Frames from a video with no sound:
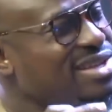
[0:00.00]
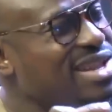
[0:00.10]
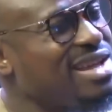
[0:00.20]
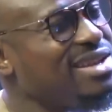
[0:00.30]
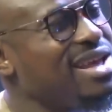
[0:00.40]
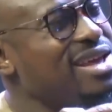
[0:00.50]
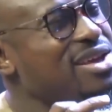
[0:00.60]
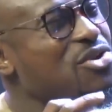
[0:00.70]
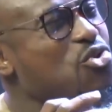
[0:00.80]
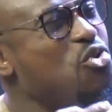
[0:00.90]
that
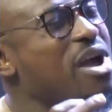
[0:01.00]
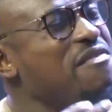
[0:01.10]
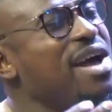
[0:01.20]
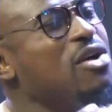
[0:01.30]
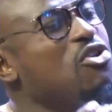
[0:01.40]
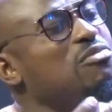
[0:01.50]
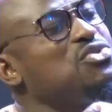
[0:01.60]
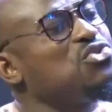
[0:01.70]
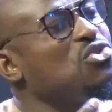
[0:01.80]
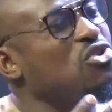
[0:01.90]
whoever
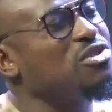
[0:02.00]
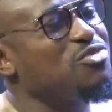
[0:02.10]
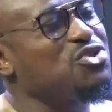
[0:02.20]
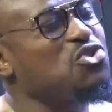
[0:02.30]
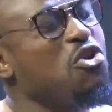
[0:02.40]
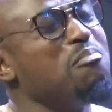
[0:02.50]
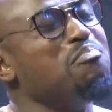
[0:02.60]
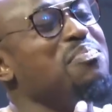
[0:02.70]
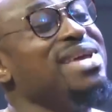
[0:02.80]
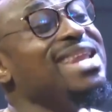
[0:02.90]
comes to God must
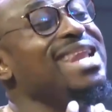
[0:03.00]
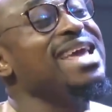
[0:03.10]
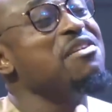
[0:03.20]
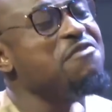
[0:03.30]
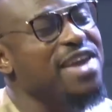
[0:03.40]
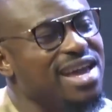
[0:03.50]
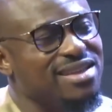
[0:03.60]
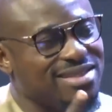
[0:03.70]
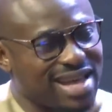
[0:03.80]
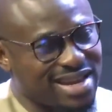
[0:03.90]
come
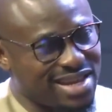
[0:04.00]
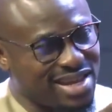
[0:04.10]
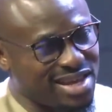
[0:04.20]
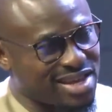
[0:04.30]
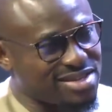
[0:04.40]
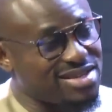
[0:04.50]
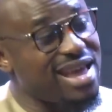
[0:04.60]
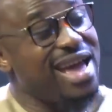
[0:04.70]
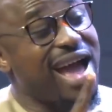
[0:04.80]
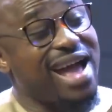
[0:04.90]
believing that he
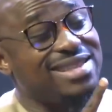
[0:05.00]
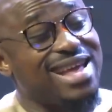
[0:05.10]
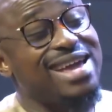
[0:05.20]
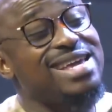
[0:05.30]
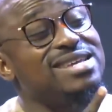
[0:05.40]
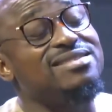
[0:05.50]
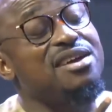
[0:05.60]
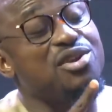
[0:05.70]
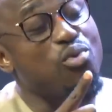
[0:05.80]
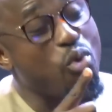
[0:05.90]
is. And that he is
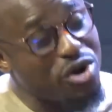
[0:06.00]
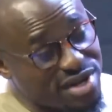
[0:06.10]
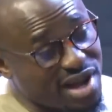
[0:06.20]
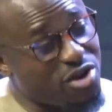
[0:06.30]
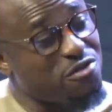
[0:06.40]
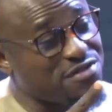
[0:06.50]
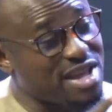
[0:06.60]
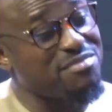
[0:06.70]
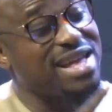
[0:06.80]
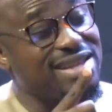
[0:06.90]
a rewarder of
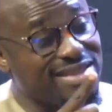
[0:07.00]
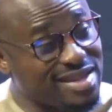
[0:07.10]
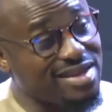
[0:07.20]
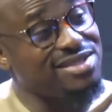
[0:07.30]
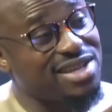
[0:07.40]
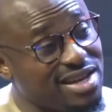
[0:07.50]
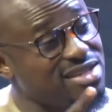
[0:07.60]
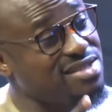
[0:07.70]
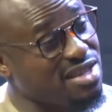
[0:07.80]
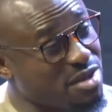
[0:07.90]
them that
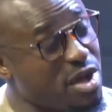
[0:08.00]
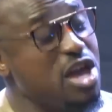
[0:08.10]
diligently seek him.